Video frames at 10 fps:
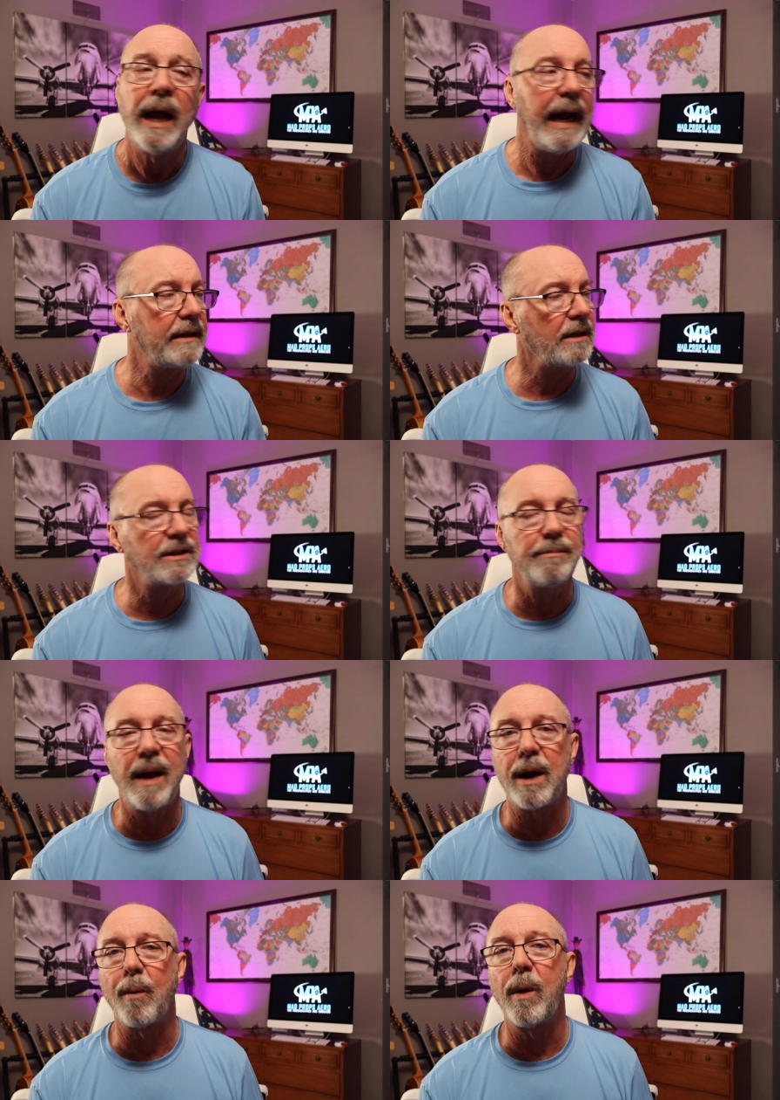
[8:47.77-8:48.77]
It doesn't
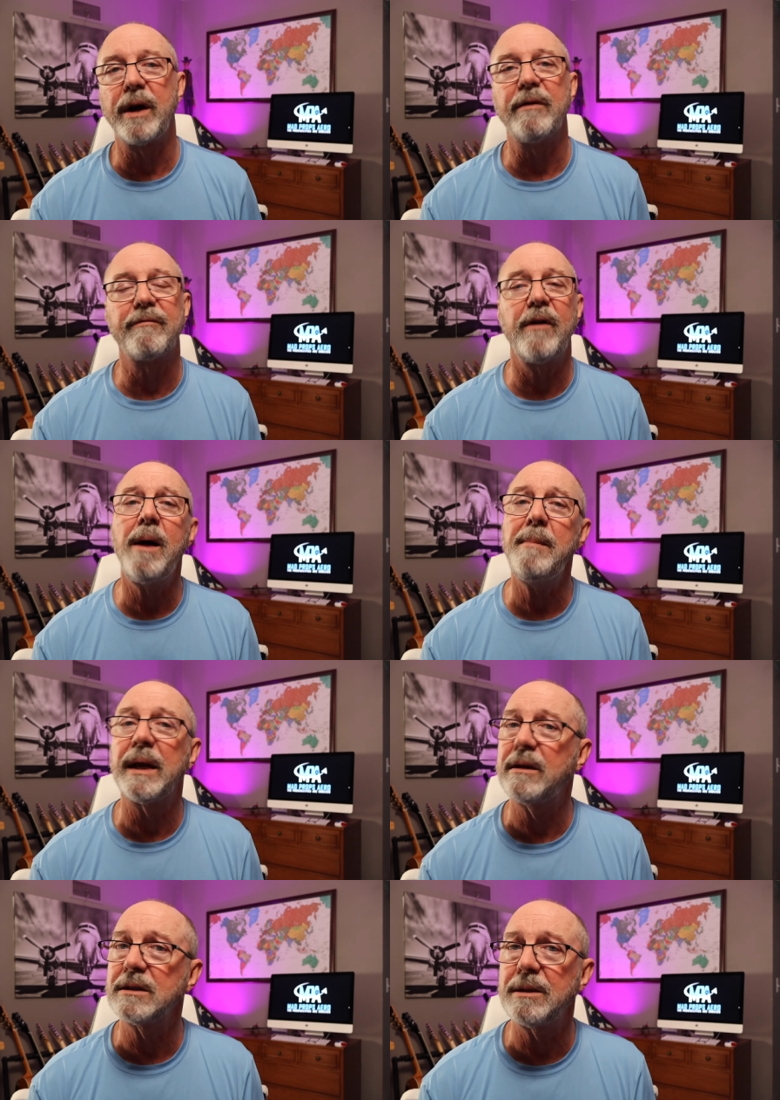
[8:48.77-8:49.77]
matter where you're from.
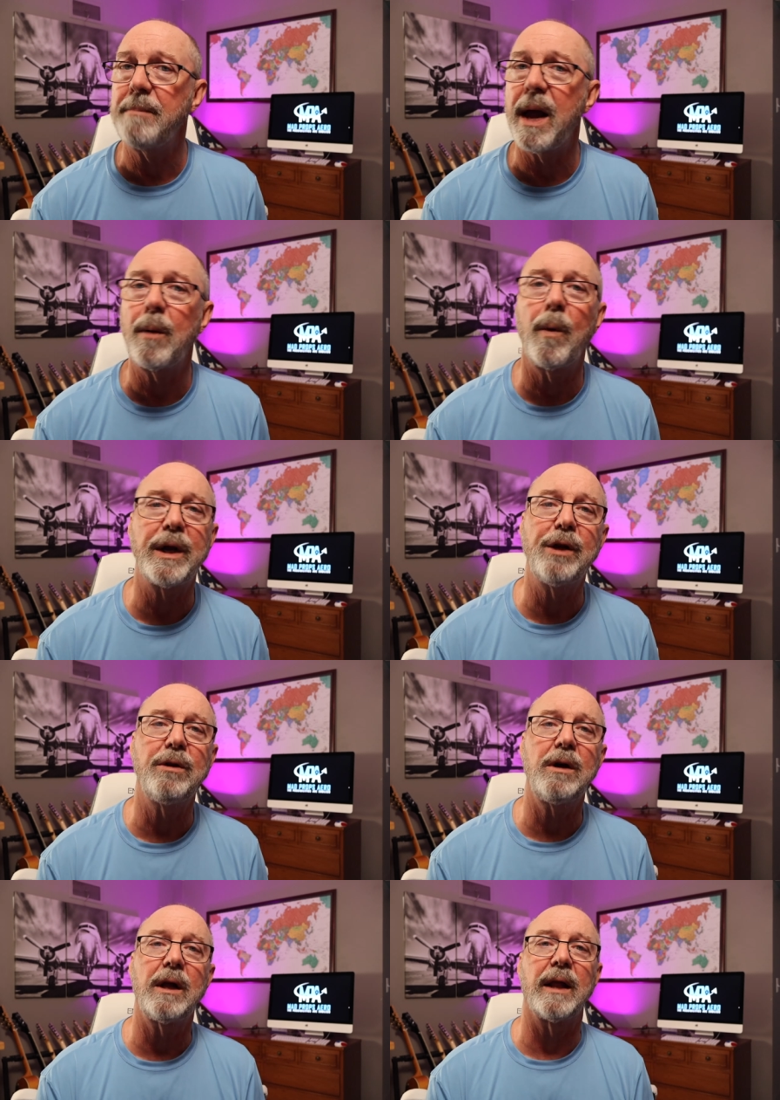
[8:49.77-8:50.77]
It doesn't matter what you
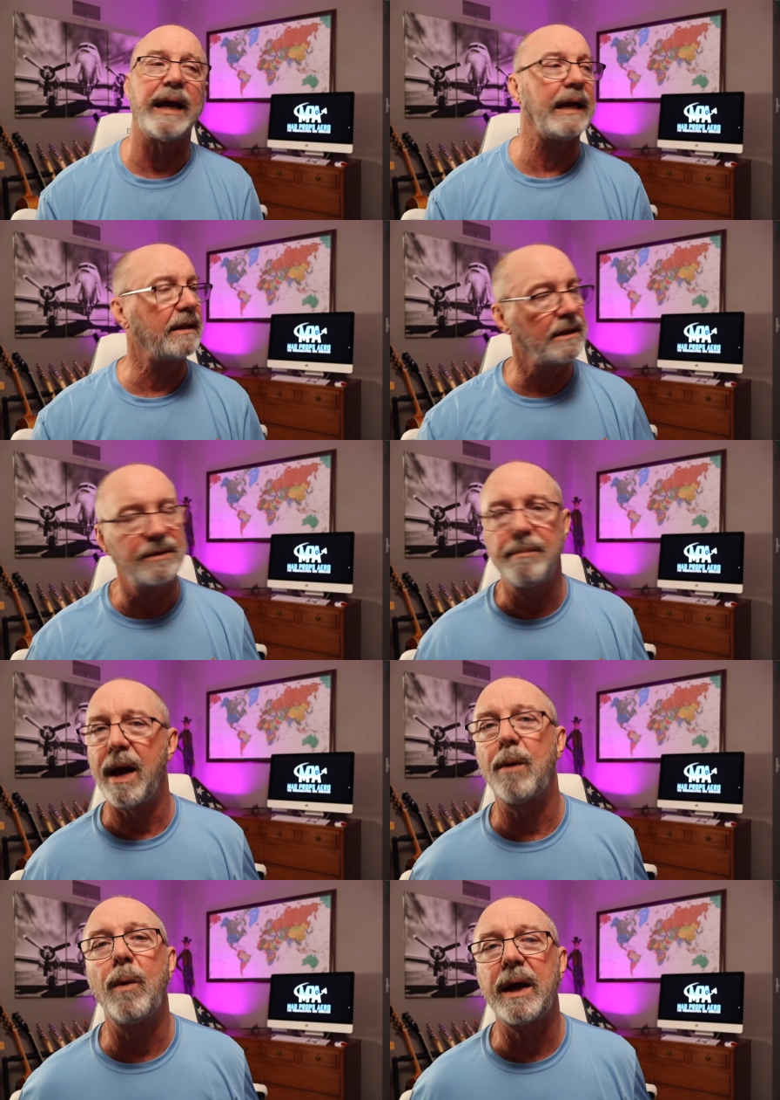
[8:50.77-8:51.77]
look like. It doesn't
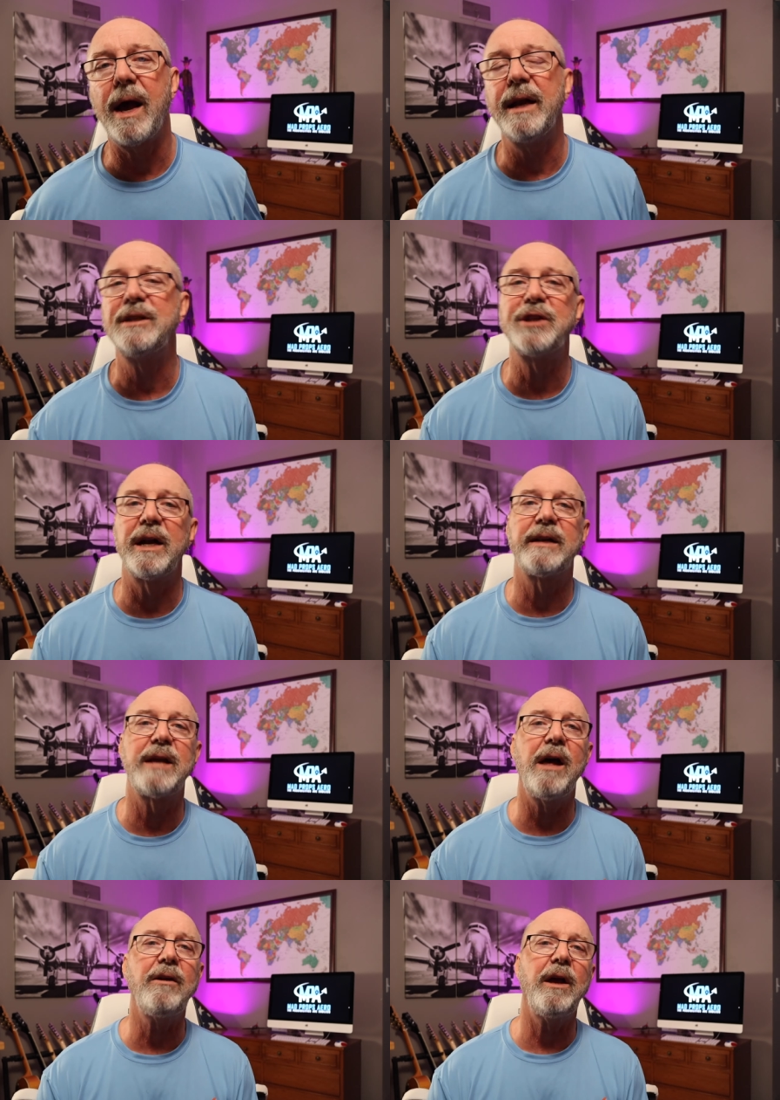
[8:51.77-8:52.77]
matter what kind of
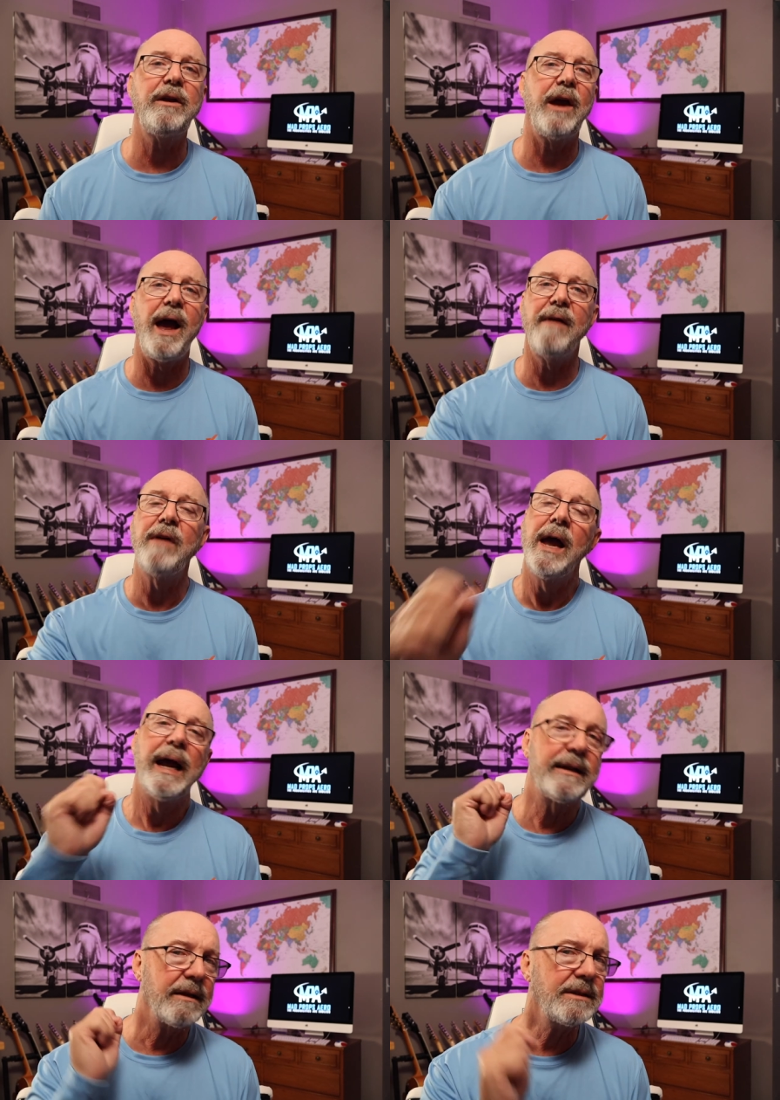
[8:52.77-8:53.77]
genitalia you have.
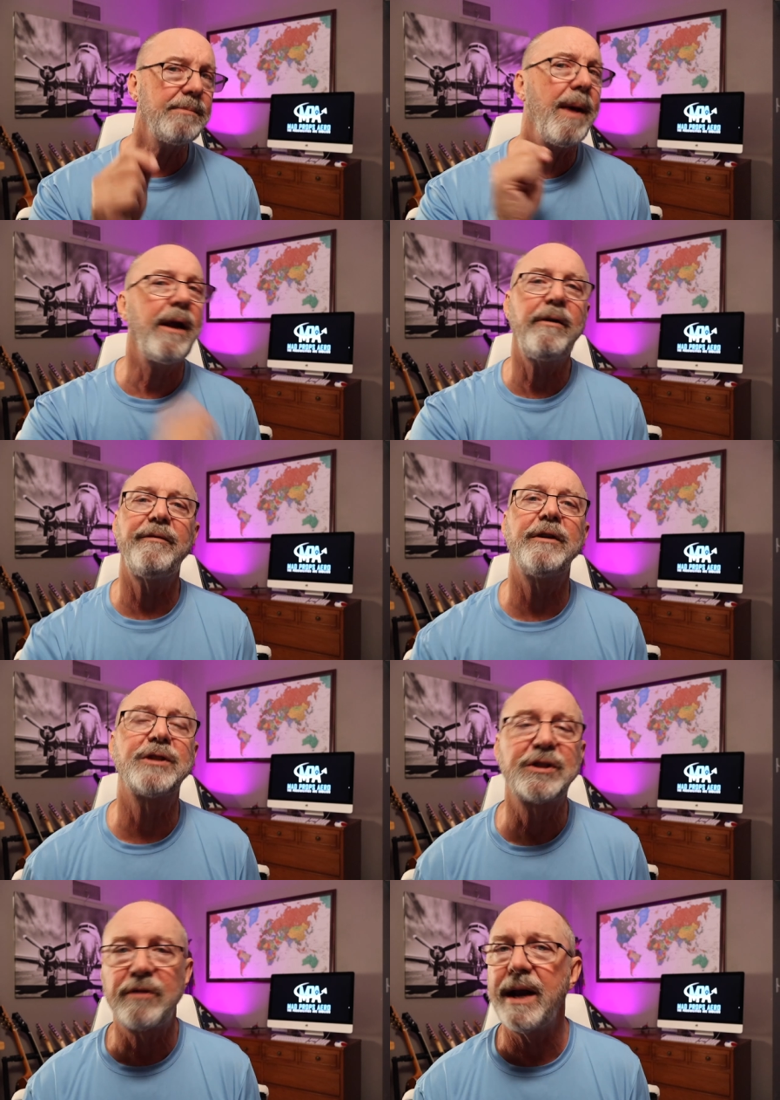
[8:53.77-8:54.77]
It doesn't matter if you're
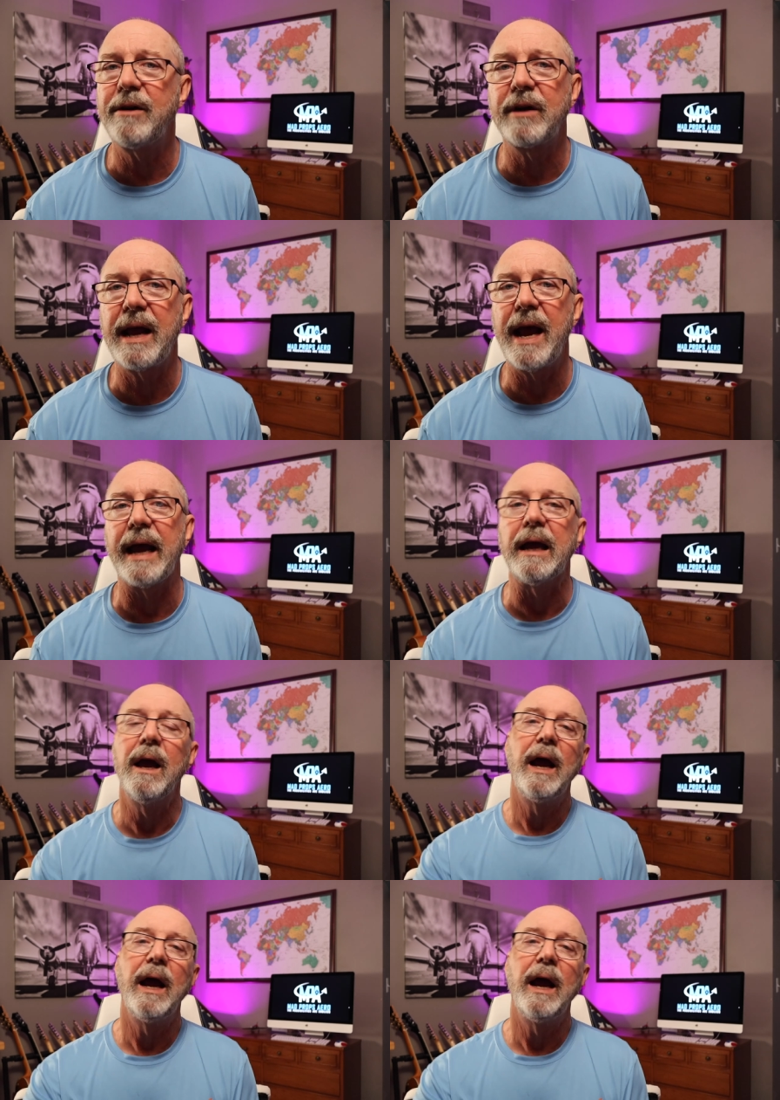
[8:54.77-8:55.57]
straight or gay.